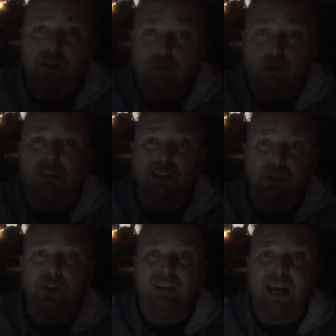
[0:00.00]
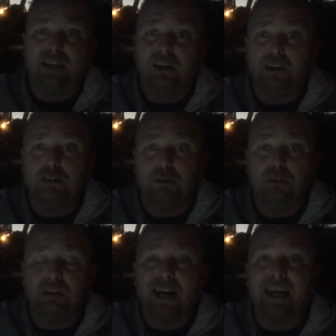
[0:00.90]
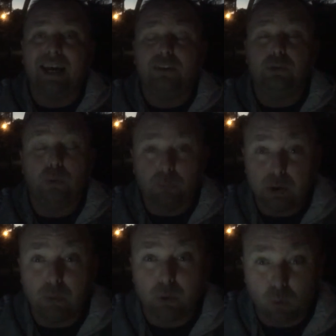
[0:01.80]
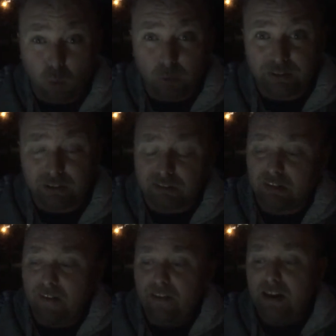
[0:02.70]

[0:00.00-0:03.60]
unfortunately due to technical issues, I had to re-record this.